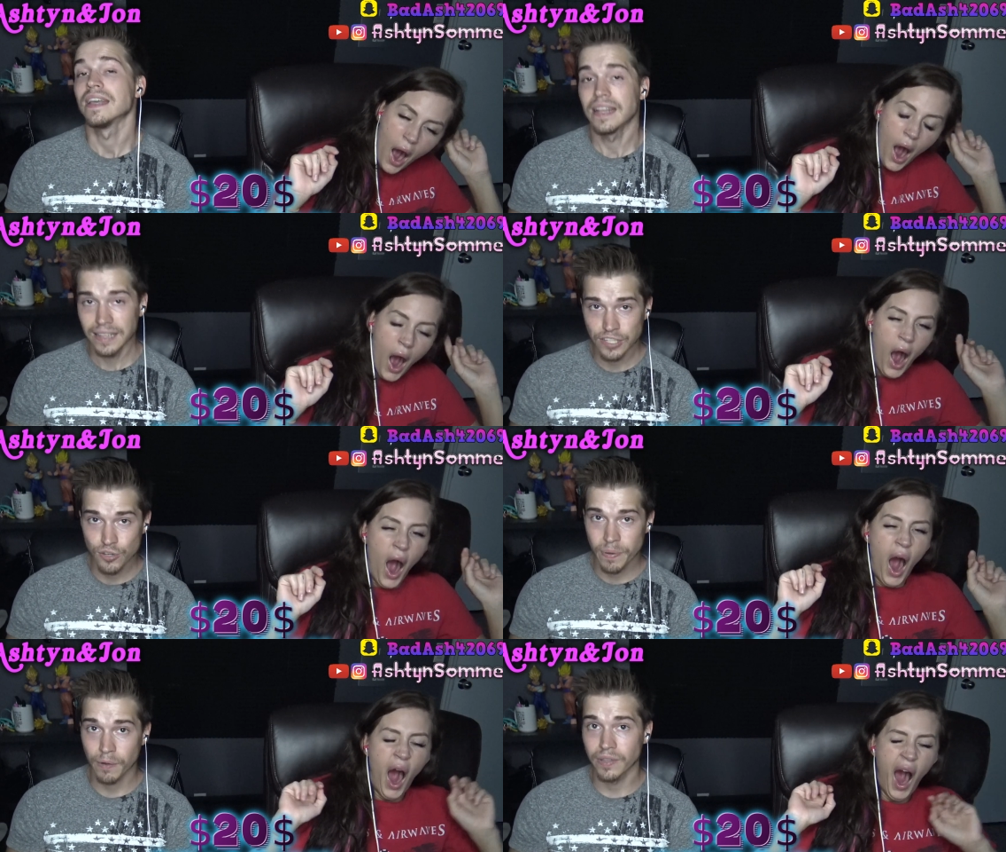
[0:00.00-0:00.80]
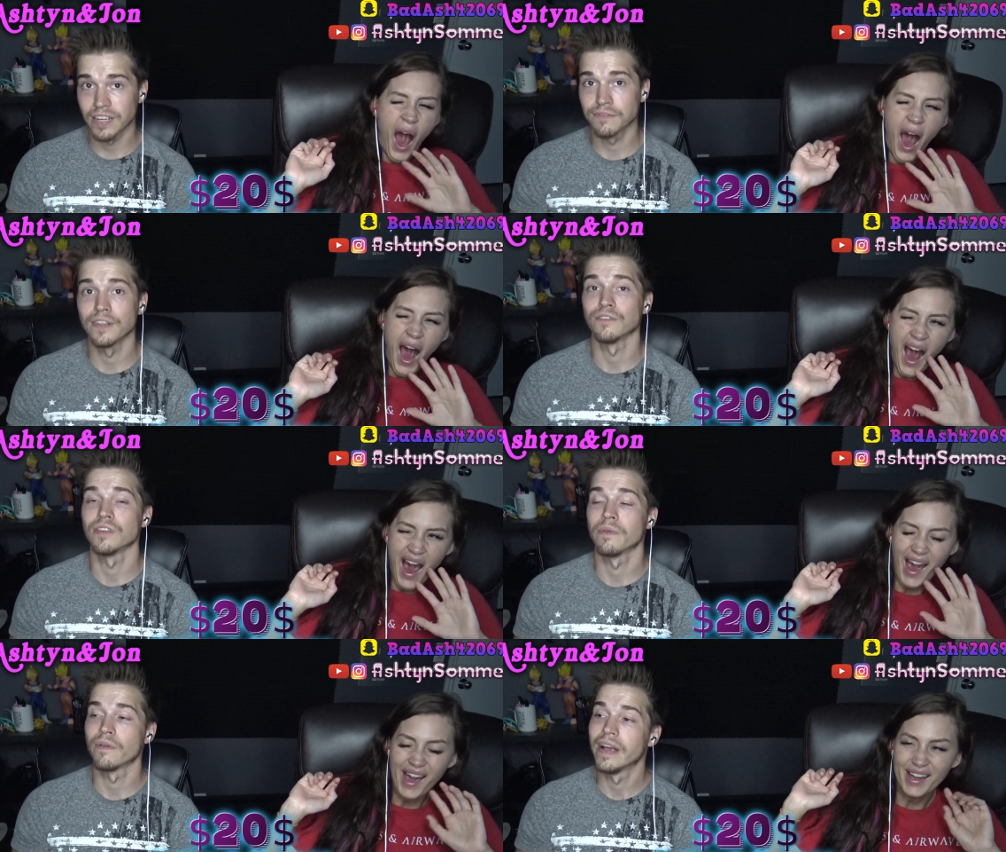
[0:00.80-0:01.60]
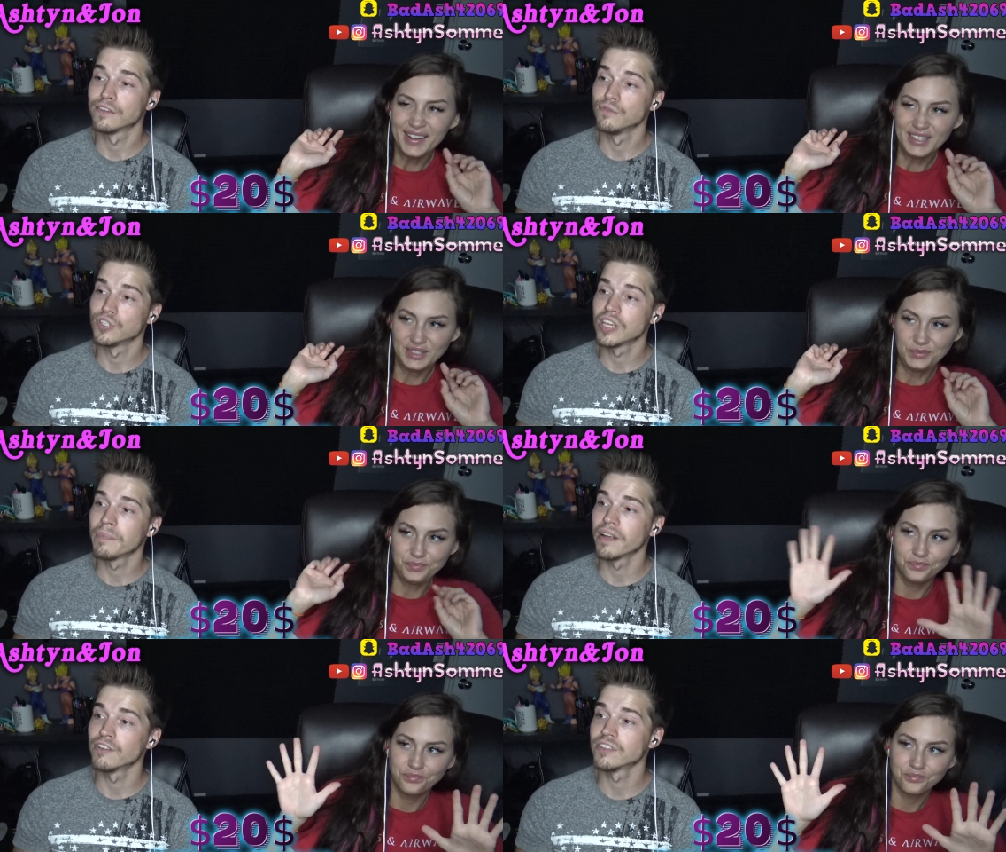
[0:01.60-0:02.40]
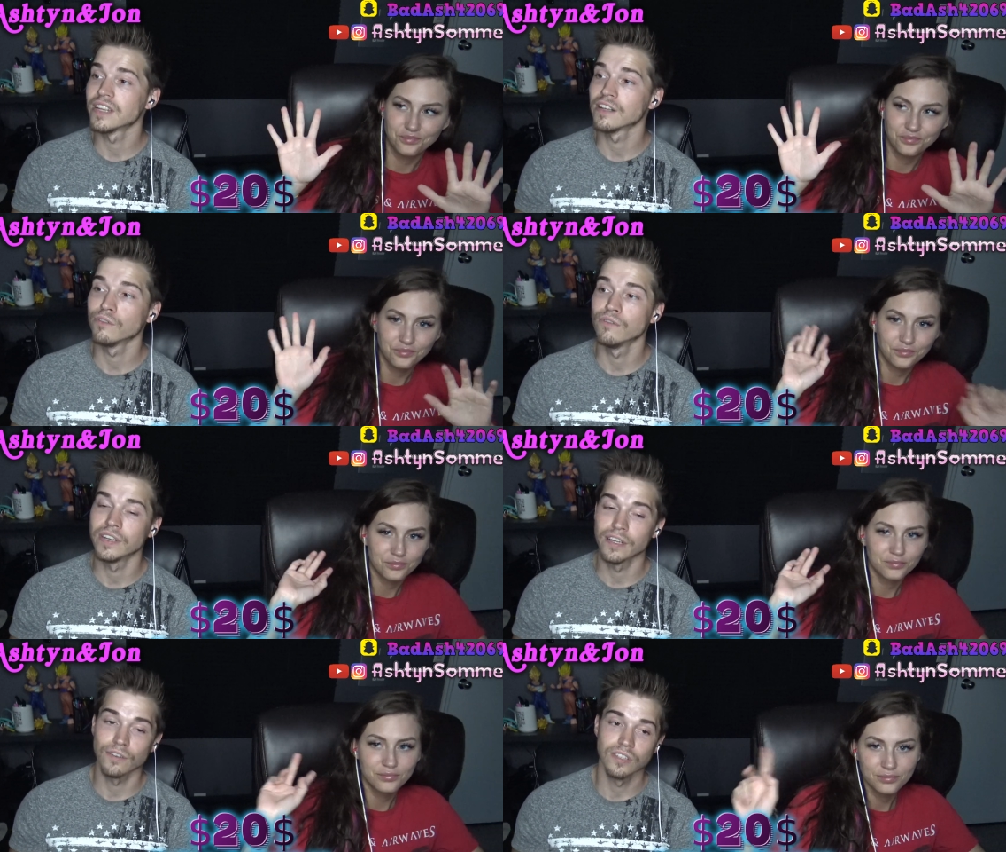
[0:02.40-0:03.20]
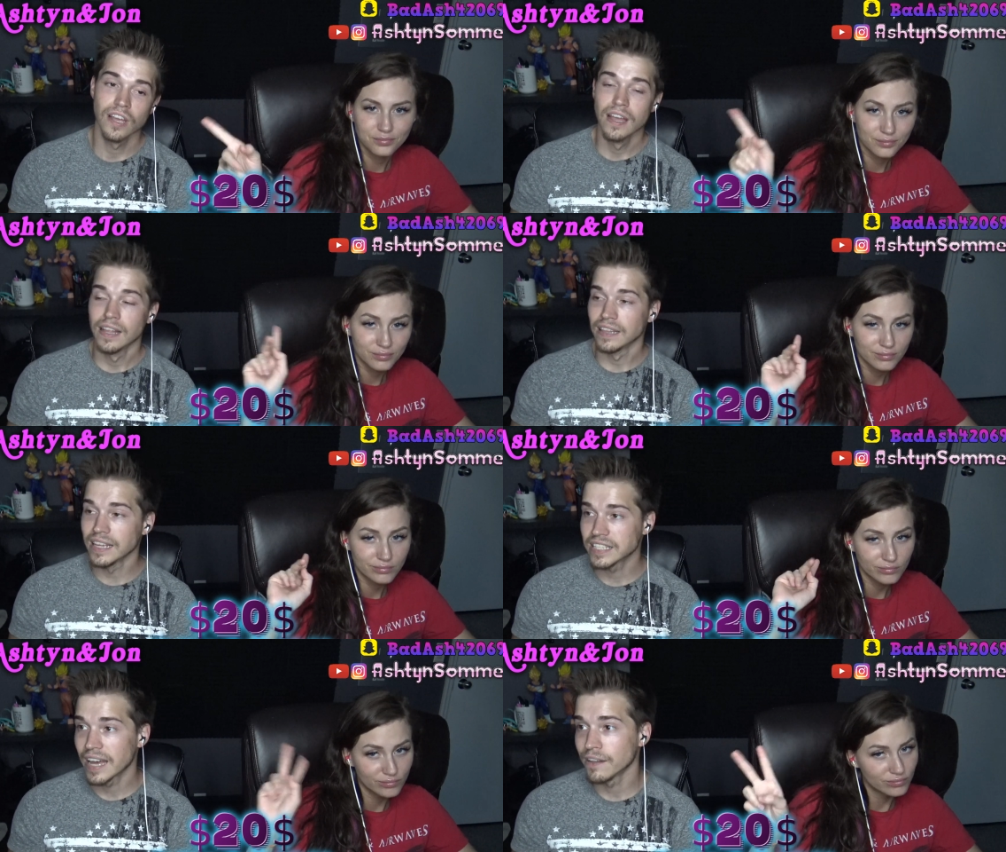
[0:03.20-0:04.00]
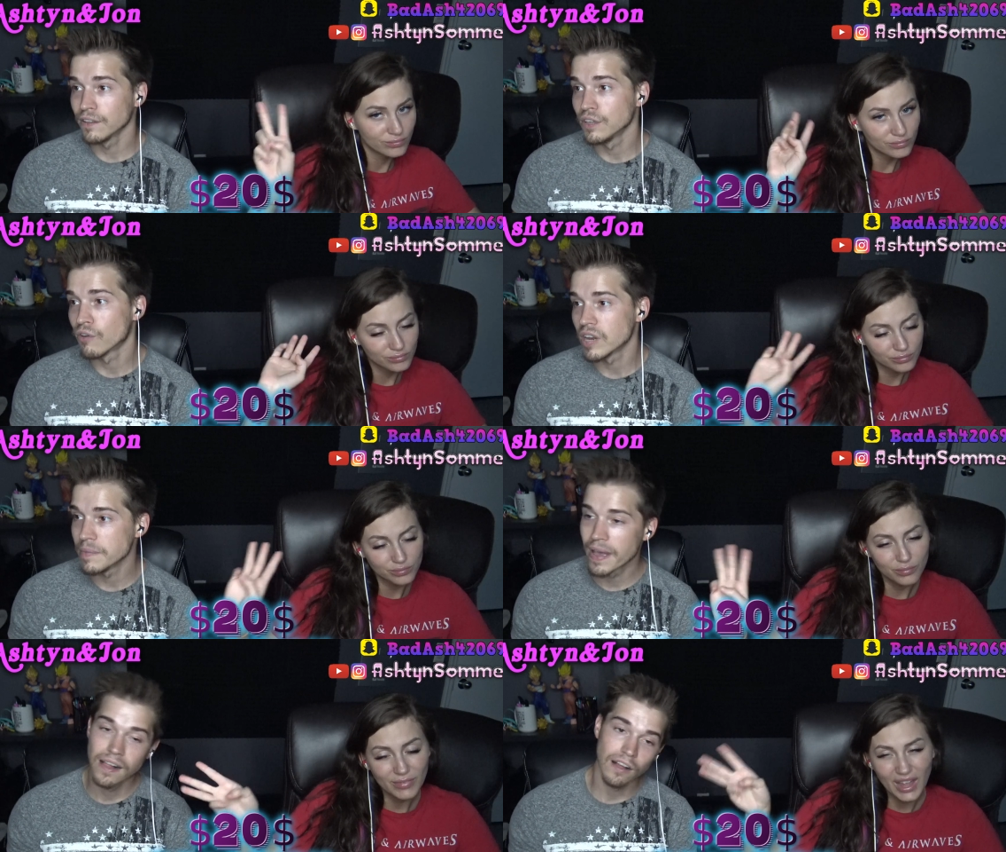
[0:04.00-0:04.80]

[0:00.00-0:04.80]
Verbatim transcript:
Speaker 1: Gonna let you pick when the next videos that we react to. Just keep it under ten. Include the video's link title, your email.